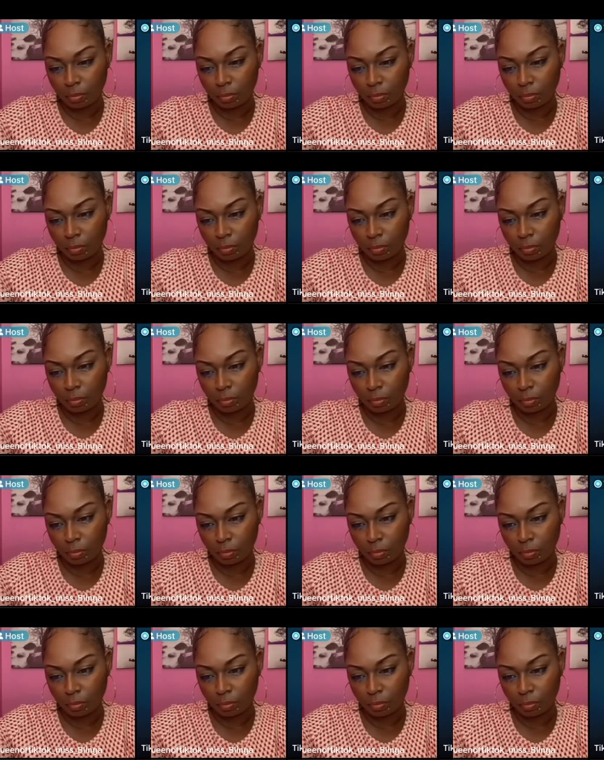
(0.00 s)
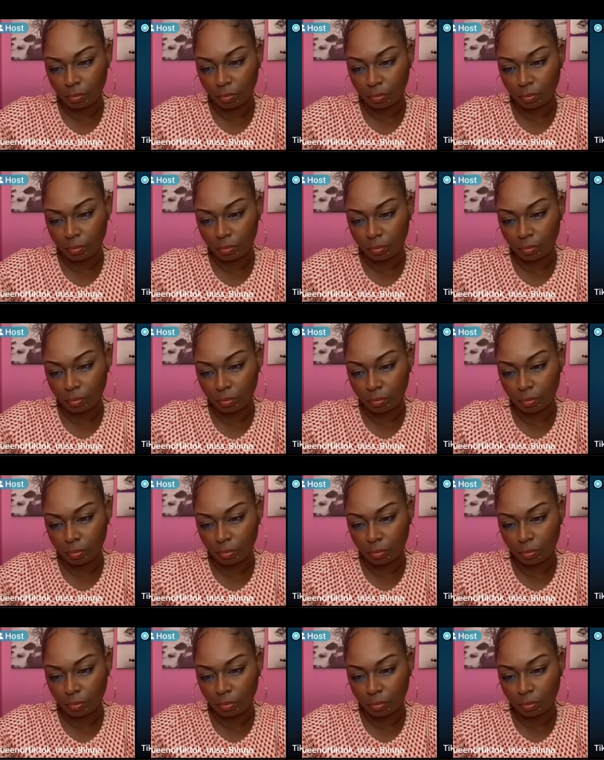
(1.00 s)

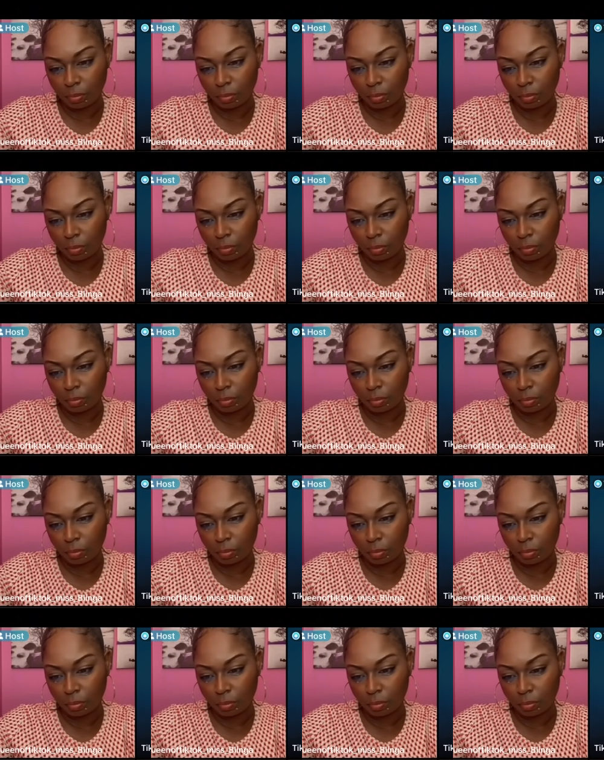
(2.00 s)
Nobody speaks.